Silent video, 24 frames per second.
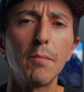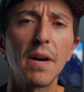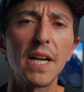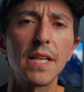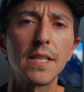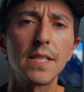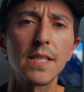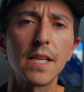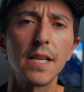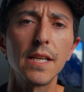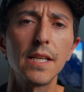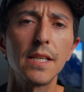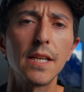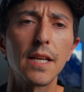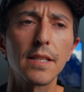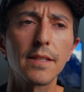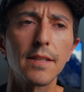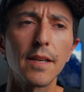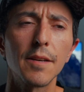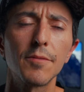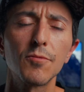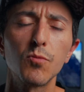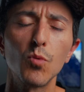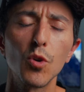might say at
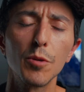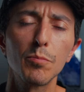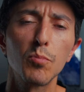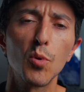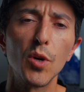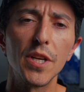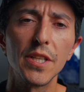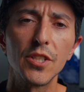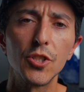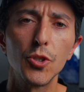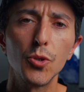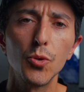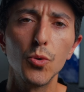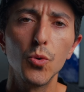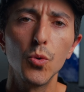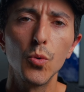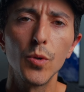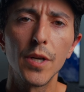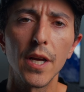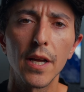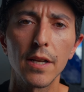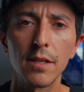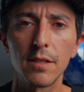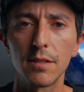
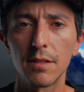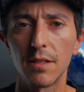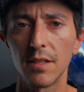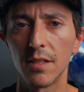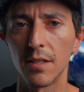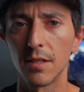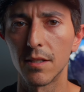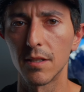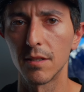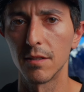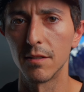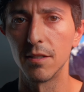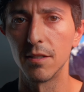f1.2 that